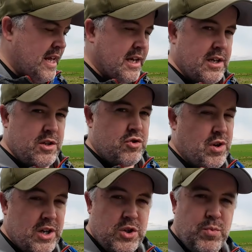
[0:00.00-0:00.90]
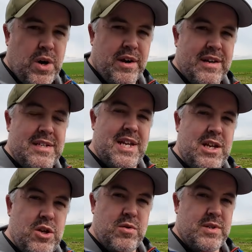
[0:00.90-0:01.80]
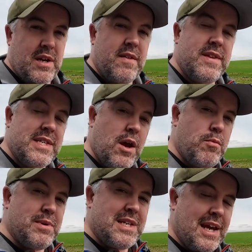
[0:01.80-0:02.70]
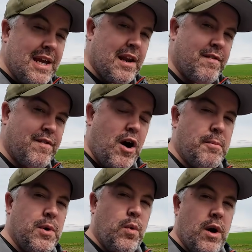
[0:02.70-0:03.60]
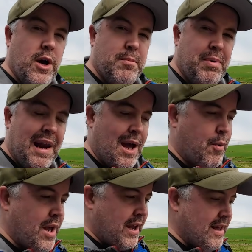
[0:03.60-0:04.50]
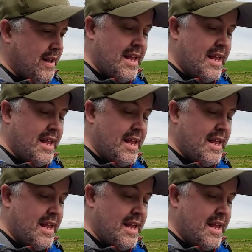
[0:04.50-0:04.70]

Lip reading: Construction work continues, and in this area in particular, farming work, ploughing,